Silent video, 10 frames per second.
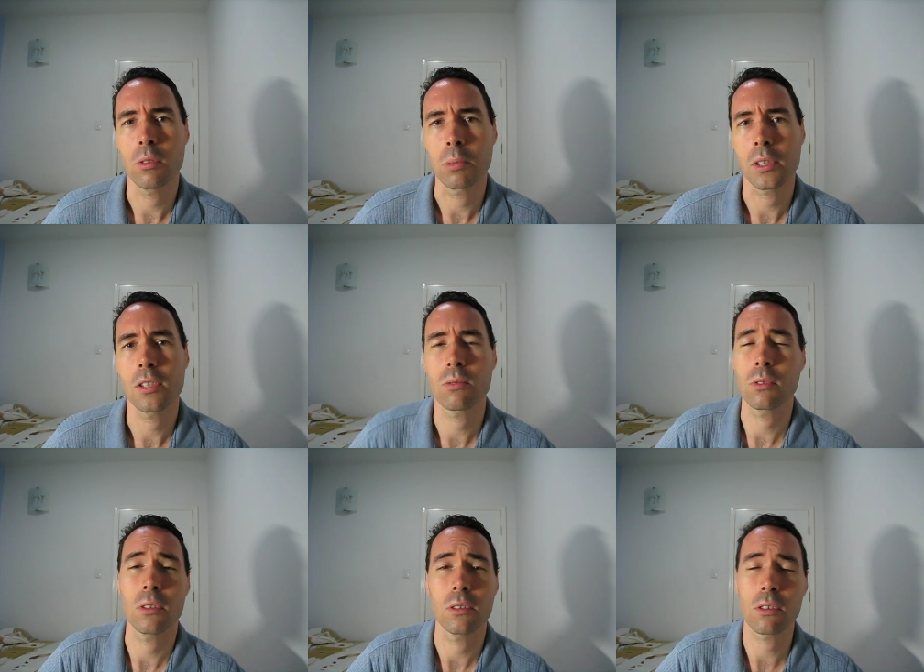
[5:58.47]
the police
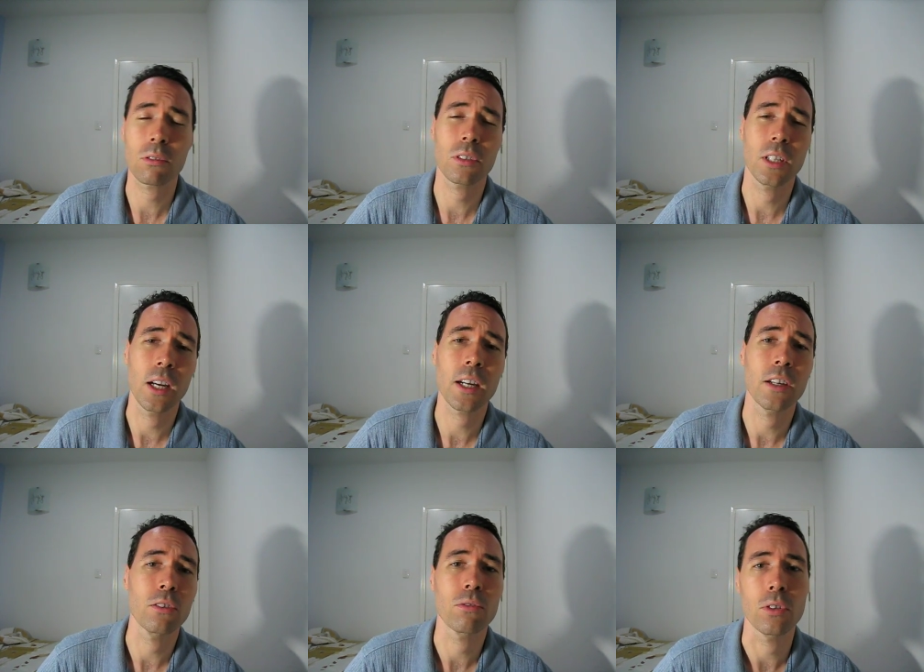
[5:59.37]
will literally knock
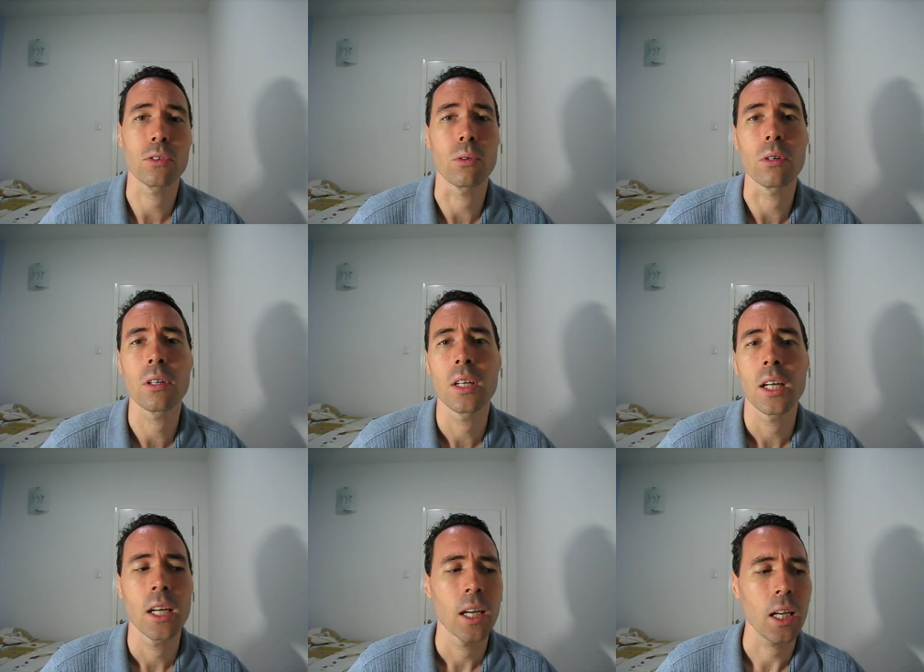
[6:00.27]
on your front door
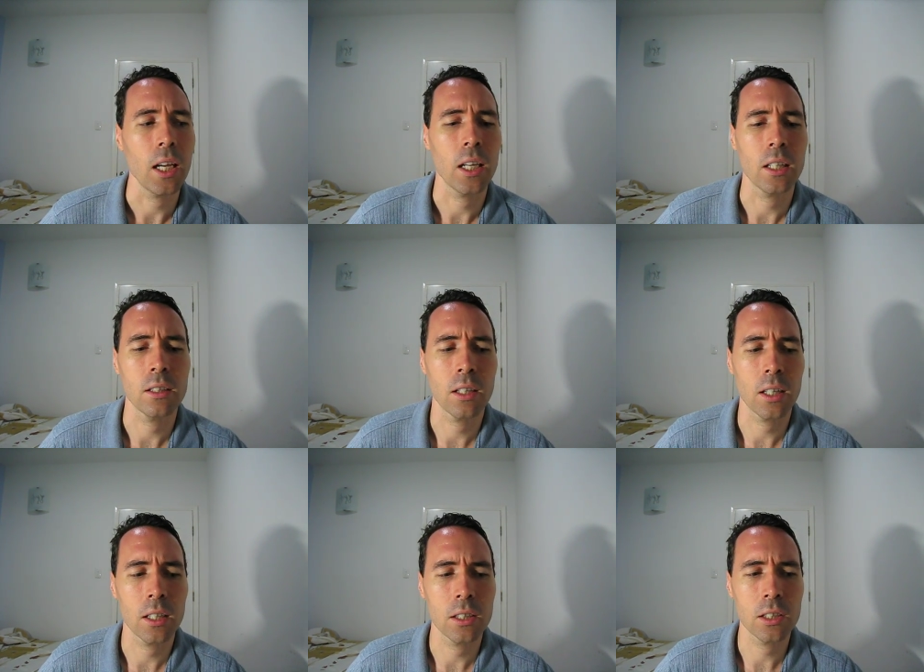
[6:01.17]
and
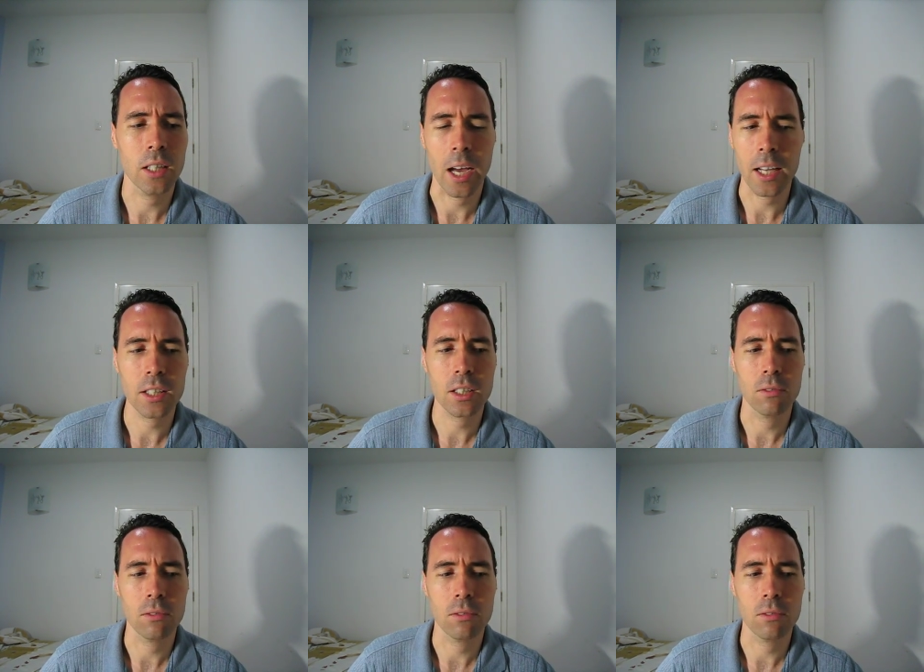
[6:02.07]
just ask